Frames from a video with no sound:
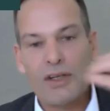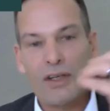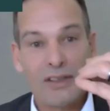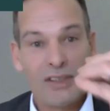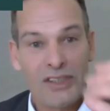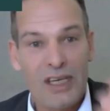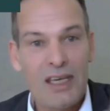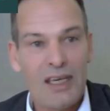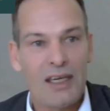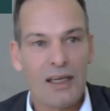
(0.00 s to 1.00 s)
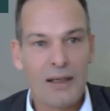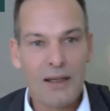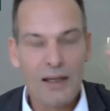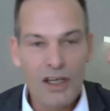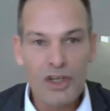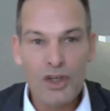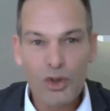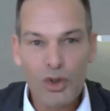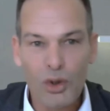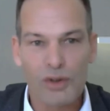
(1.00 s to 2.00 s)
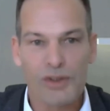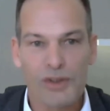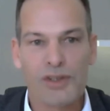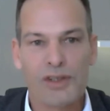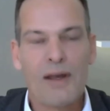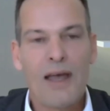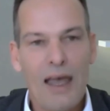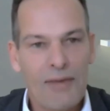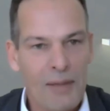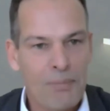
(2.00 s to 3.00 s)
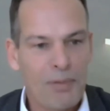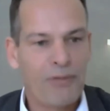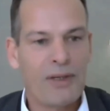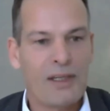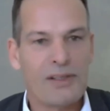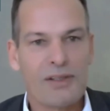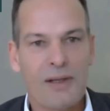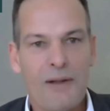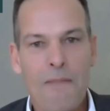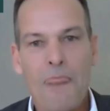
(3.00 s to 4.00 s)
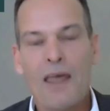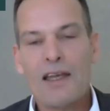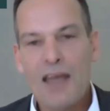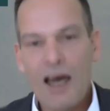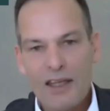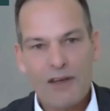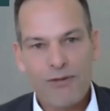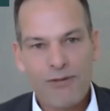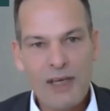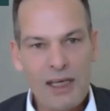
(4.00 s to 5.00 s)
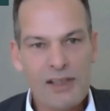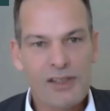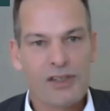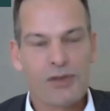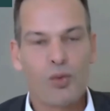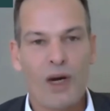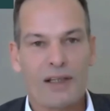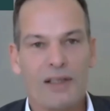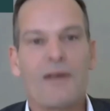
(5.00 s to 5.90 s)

seeing new thoughts, having epiphanies. Now that feeds what?